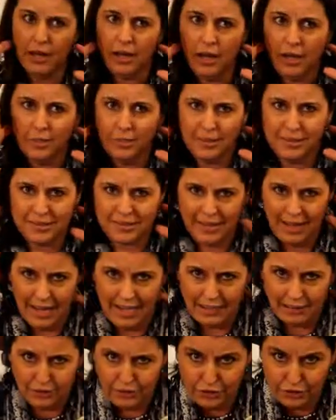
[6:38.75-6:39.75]
uh,
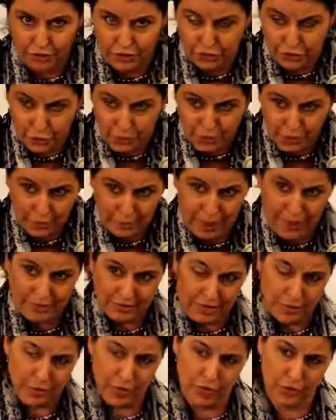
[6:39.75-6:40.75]
besides just shooting the
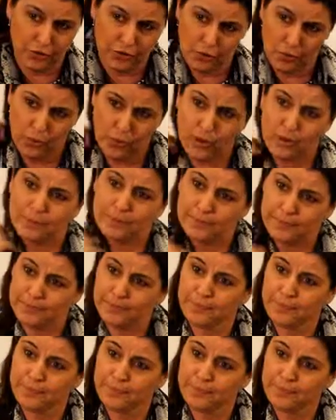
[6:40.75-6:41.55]
basketballs so well.